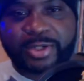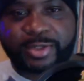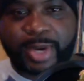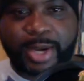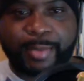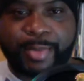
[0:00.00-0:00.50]

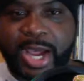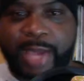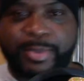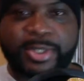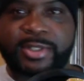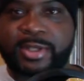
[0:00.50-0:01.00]
somebody
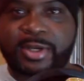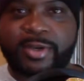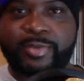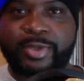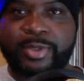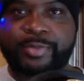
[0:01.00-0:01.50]
buying me
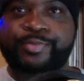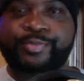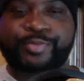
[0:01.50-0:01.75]
stuff, but